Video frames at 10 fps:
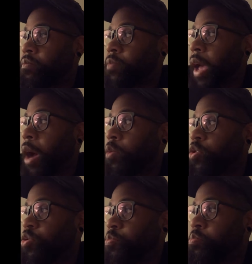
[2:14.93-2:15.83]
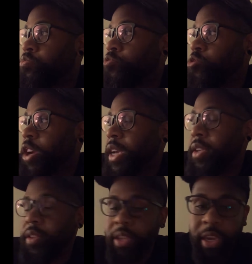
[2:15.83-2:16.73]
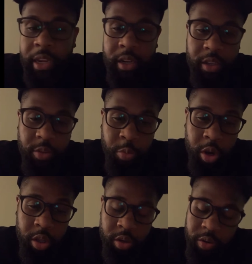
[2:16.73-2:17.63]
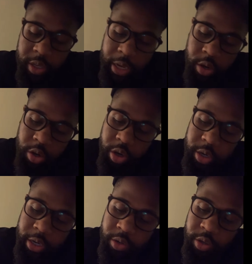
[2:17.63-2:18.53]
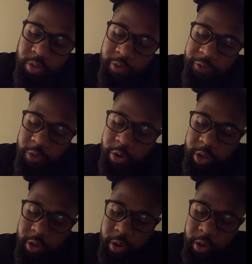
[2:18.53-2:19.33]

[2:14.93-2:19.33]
I was raised in a small little town called Deltona, Florida,